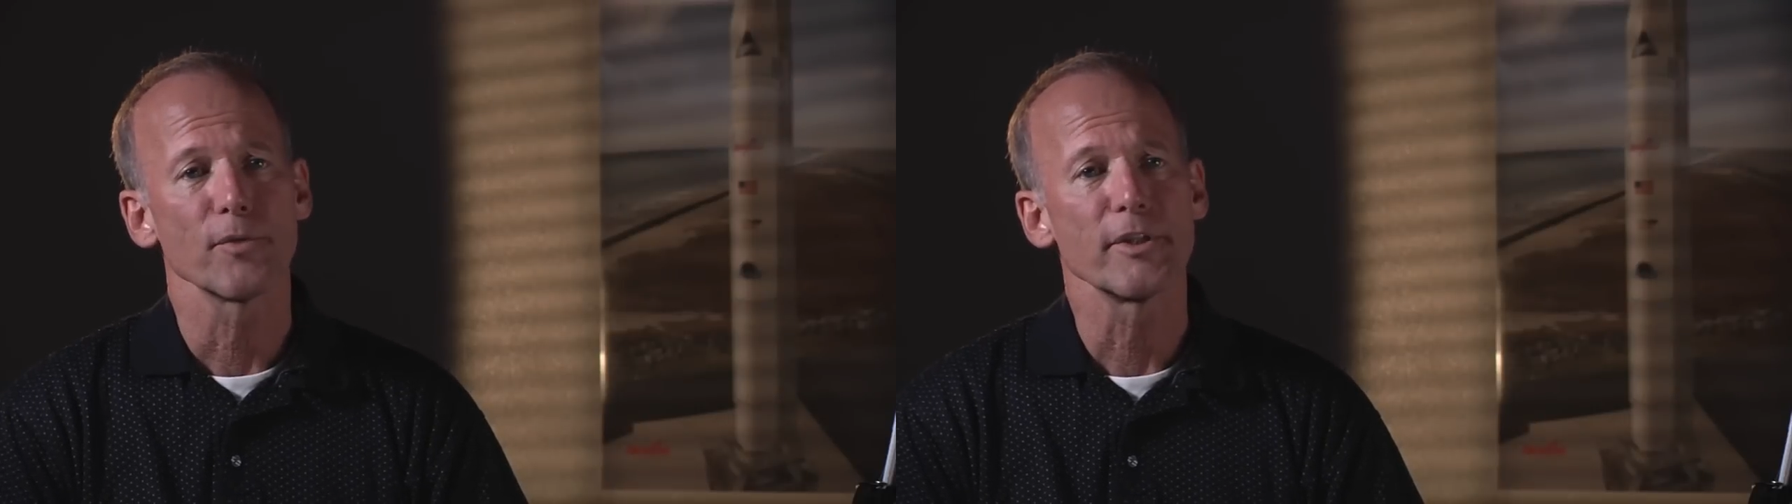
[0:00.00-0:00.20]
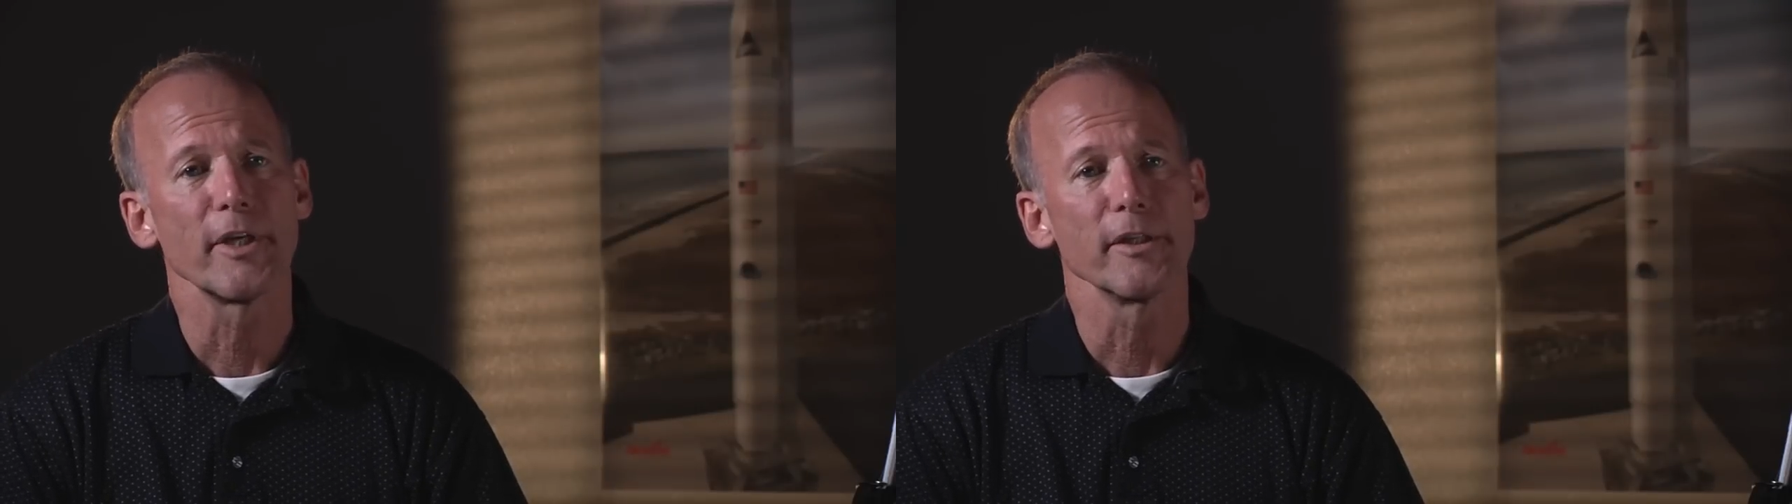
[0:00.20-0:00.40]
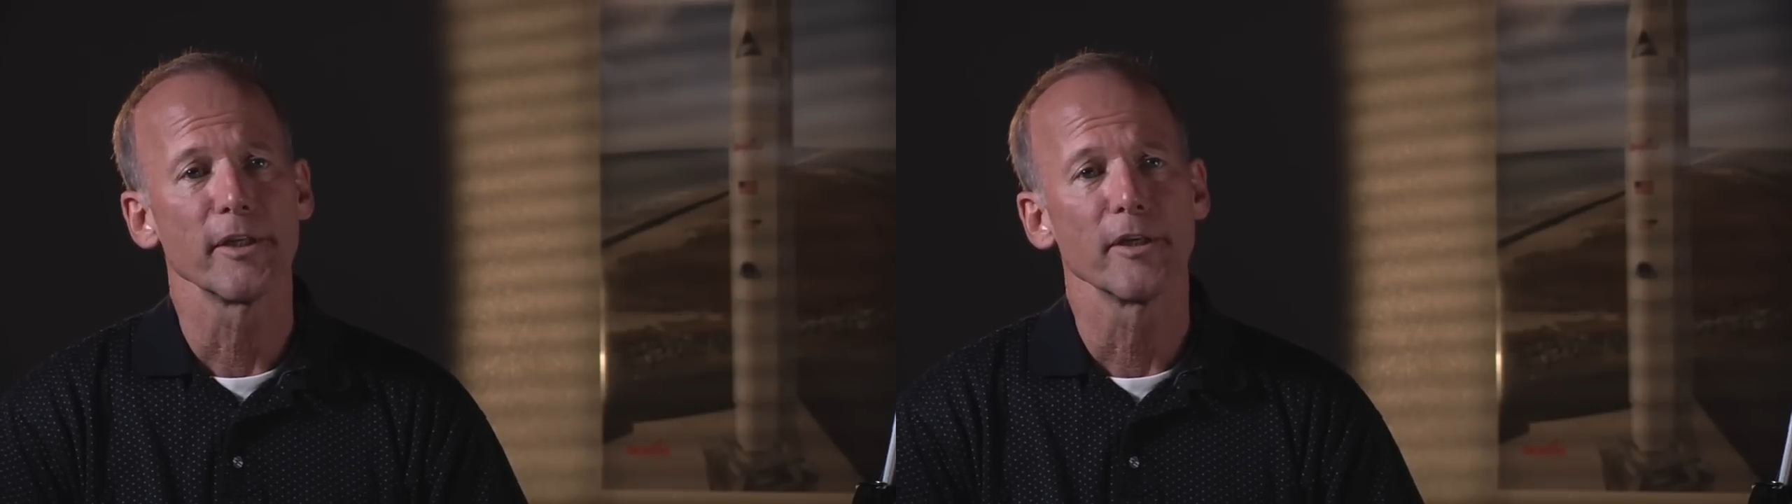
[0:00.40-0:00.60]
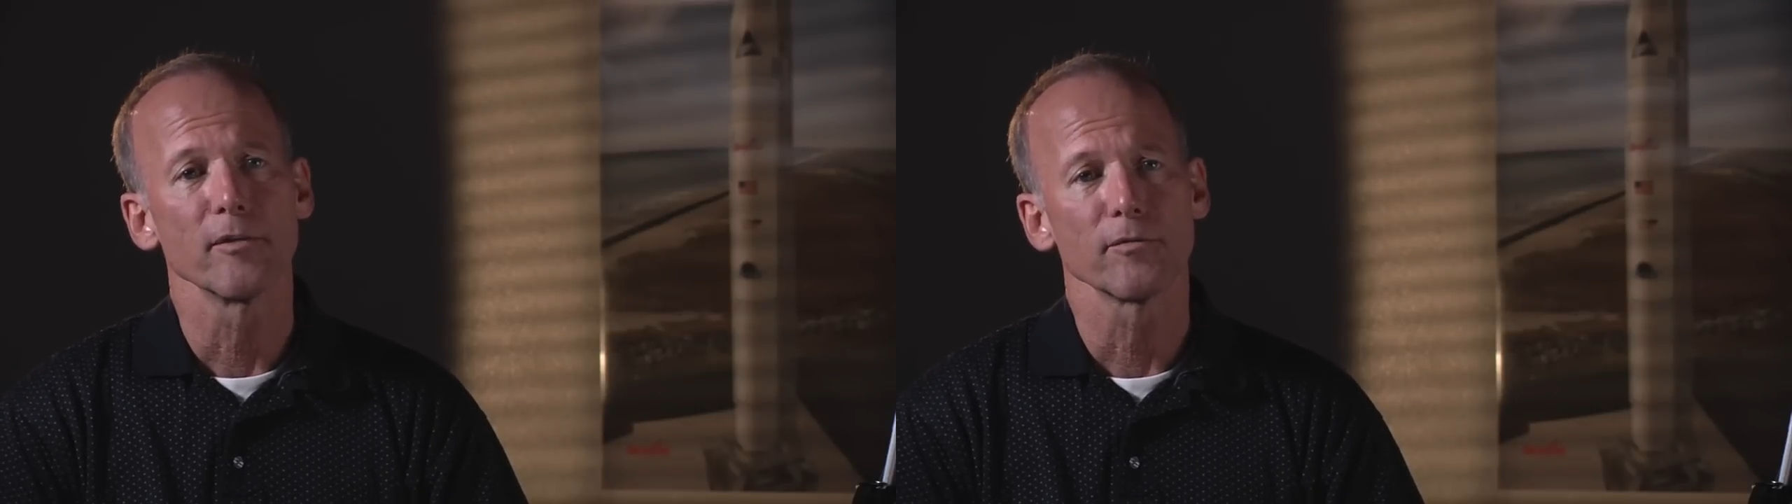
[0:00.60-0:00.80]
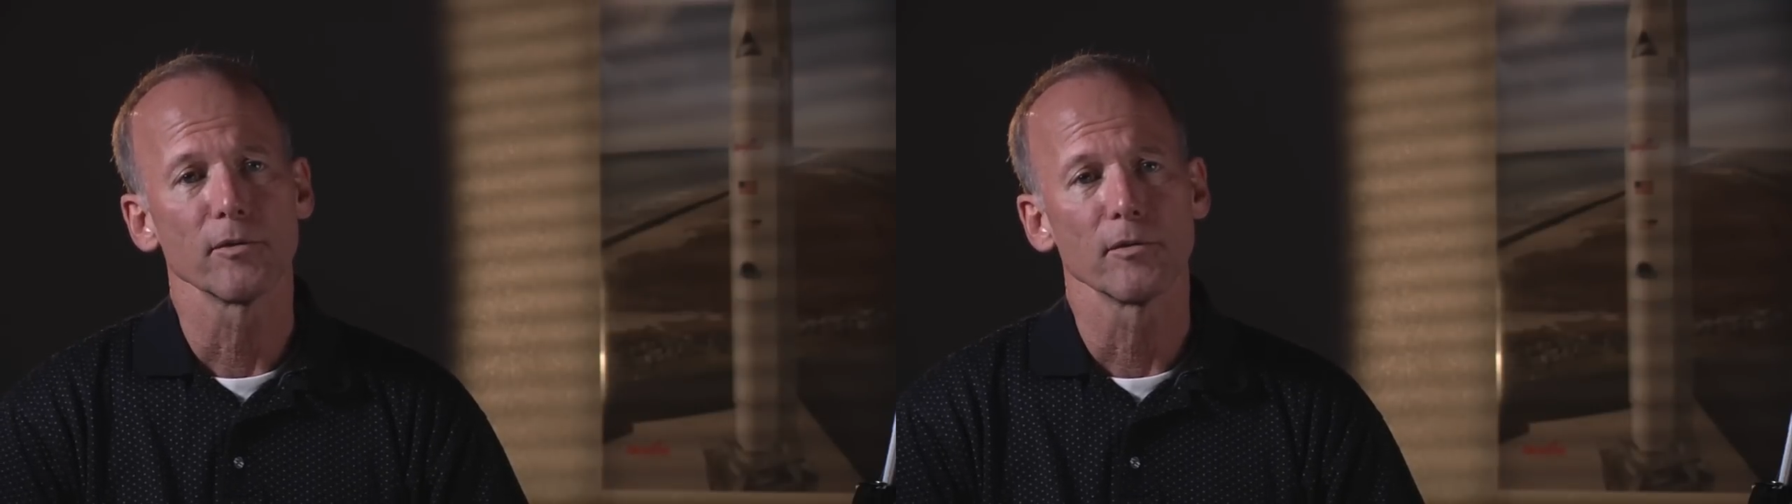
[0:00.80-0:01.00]
retain data
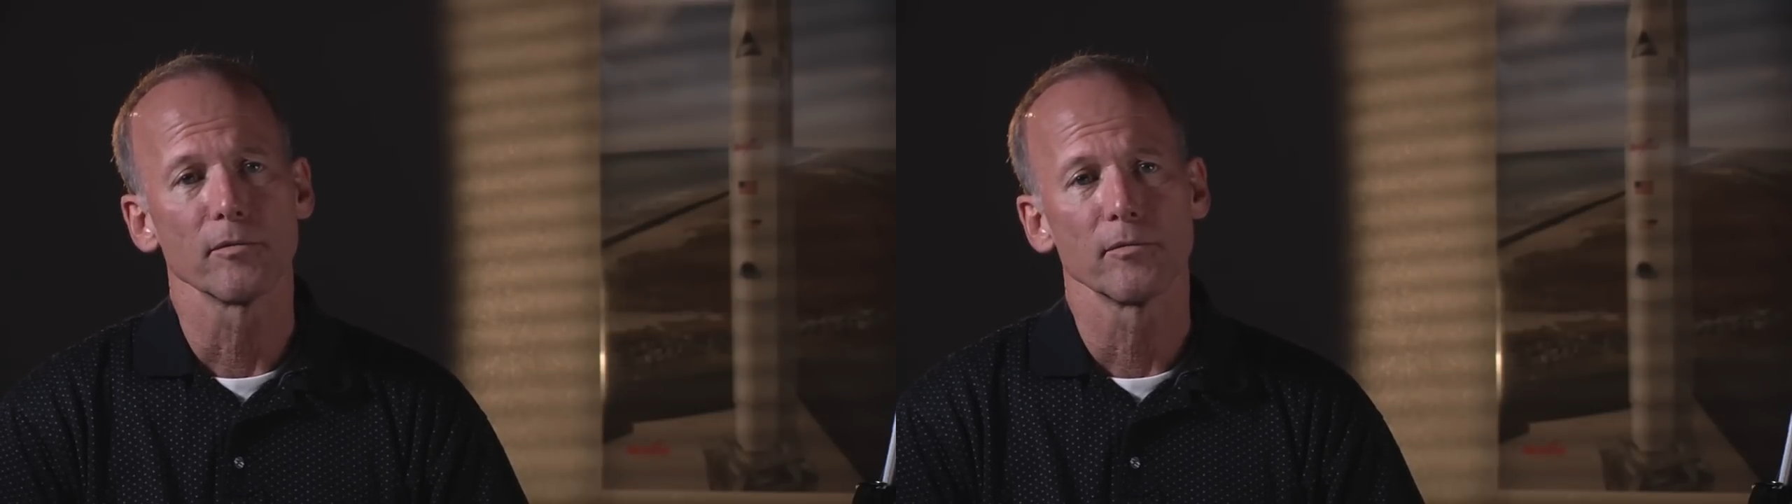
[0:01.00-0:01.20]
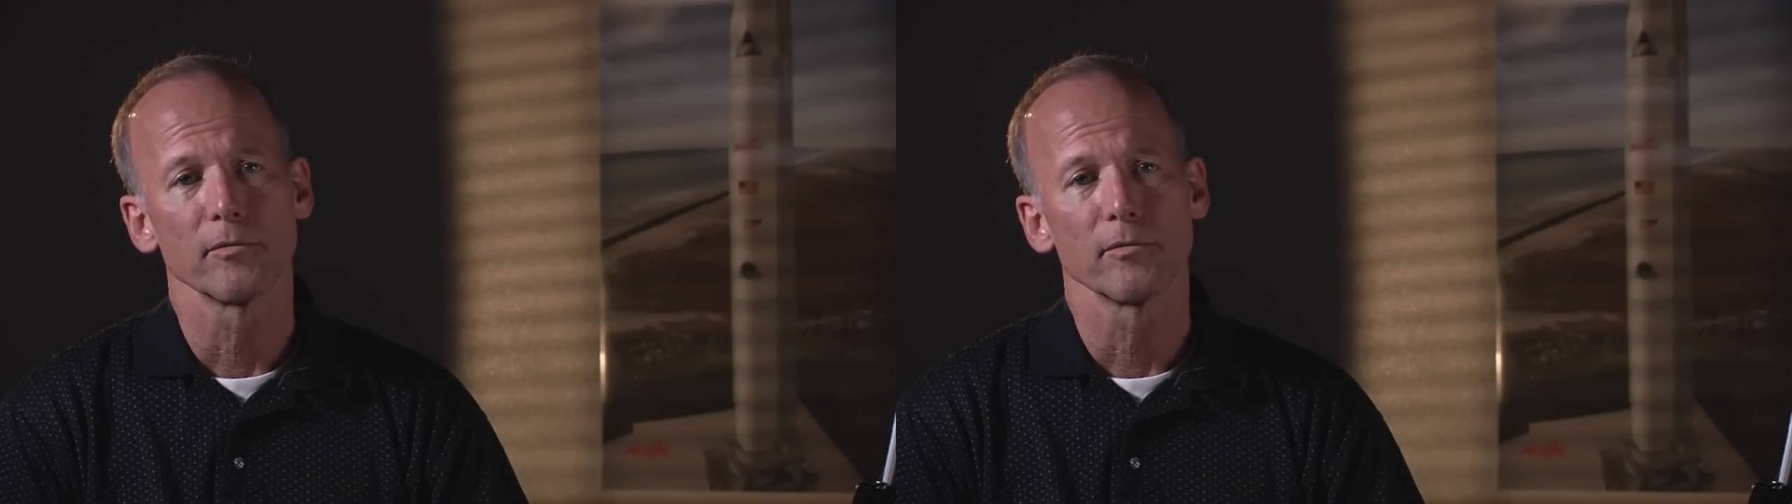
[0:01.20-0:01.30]
for,